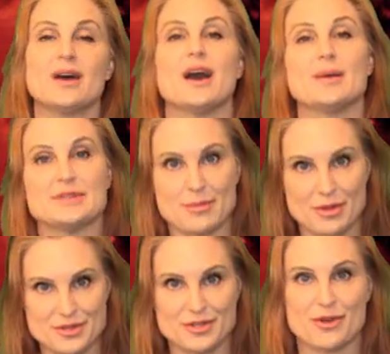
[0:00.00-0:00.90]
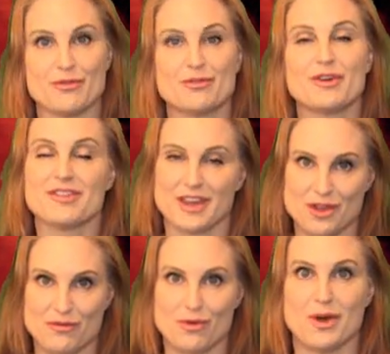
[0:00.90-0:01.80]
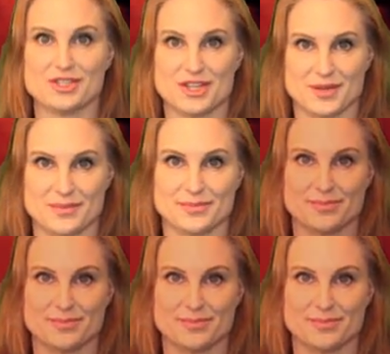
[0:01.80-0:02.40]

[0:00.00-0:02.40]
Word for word: I'm Tamitha Skov. Thank you for watching.